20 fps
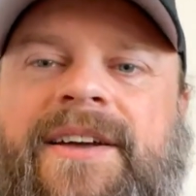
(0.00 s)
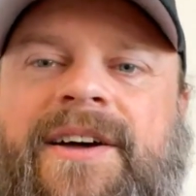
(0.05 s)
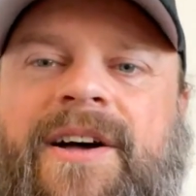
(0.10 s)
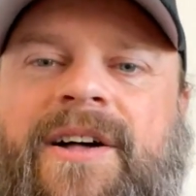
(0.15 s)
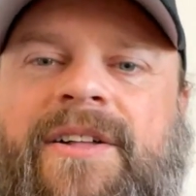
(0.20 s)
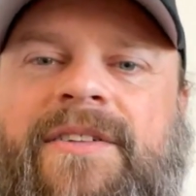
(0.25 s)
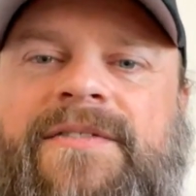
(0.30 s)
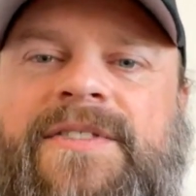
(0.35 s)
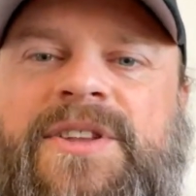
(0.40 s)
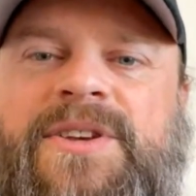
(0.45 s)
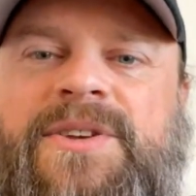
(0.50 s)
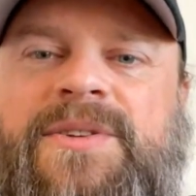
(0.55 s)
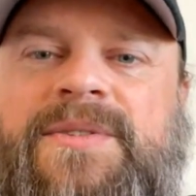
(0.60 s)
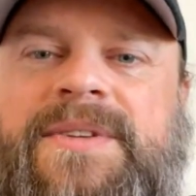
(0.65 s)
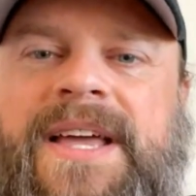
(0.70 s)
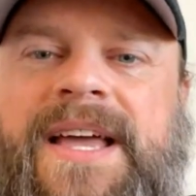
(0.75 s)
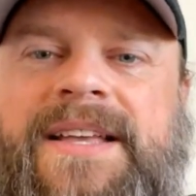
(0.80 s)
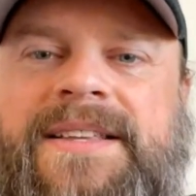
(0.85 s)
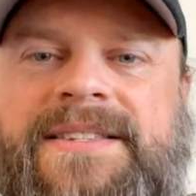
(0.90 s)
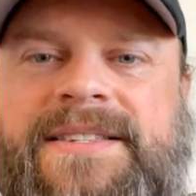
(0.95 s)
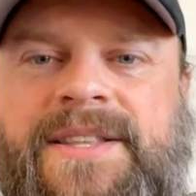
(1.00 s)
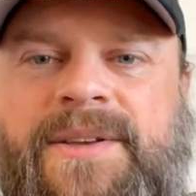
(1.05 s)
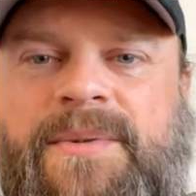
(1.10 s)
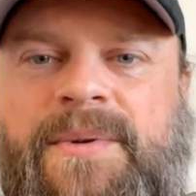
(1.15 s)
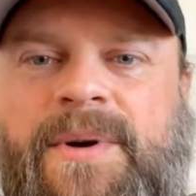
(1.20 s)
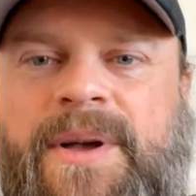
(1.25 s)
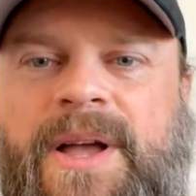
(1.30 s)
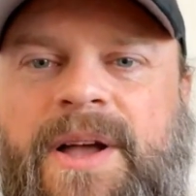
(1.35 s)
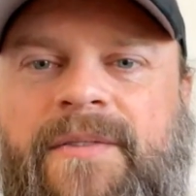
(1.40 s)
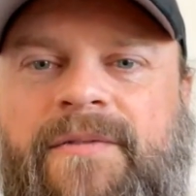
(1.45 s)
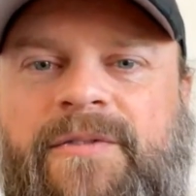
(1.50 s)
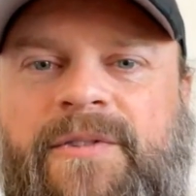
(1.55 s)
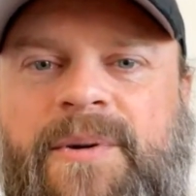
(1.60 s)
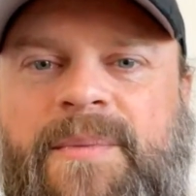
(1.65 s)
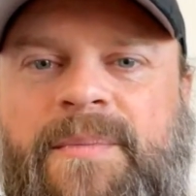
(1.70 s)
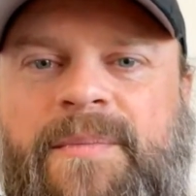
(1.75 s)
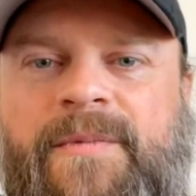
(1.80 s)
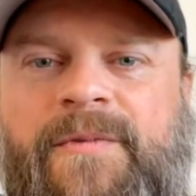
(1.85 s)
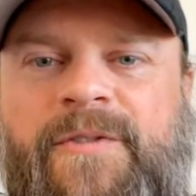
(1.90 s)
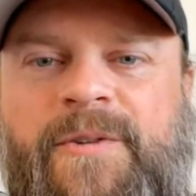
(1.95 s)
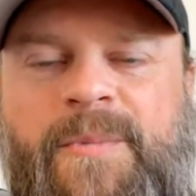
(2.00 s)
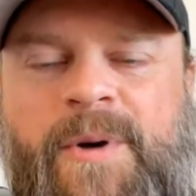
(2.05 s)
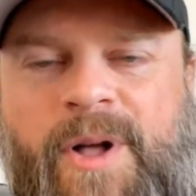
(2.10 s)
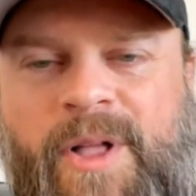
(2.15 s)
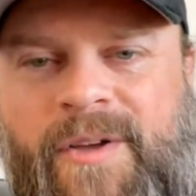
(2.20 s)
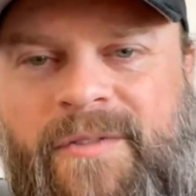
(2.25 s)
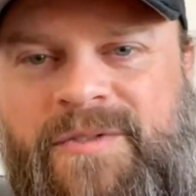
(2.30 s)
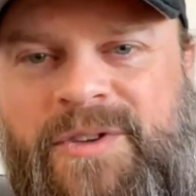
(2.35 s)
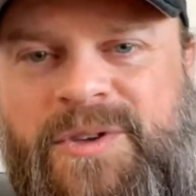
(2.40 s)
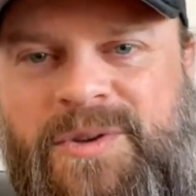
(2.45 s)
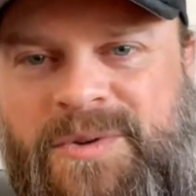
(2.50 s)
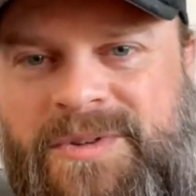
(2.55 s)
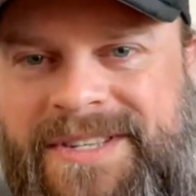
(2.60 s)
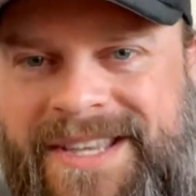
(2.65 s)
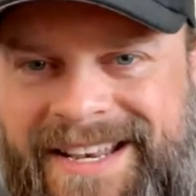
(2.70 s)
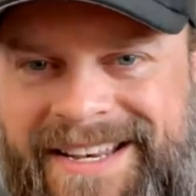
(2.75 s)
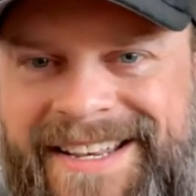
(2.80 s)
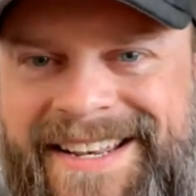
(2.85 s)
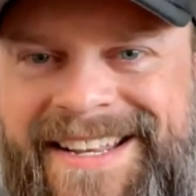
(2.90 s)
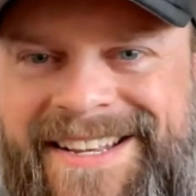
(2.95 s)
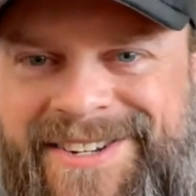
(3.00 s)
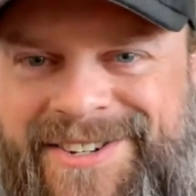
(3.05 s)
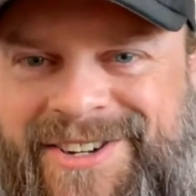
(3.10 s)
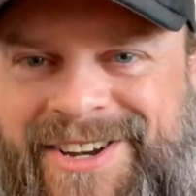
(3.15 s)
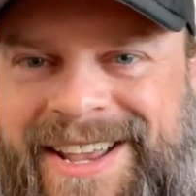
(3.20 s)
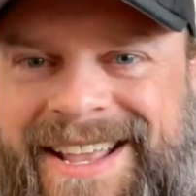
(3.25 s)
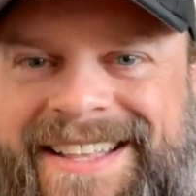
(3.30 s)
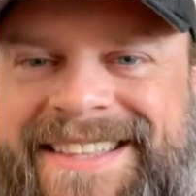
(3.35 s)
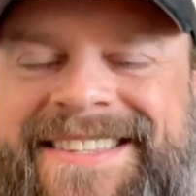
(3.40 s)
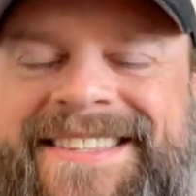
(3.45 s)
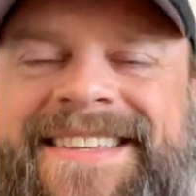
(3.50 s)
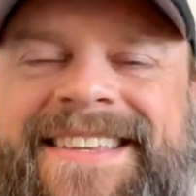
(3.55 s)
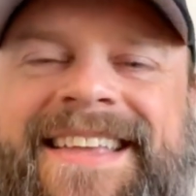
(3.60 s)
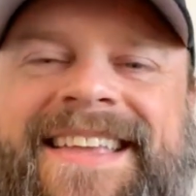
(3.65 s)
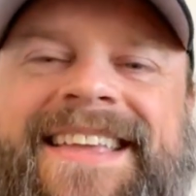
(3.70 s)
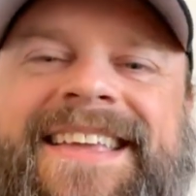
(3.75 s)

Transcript: All of the new tests that will come from all of you sending in sheds.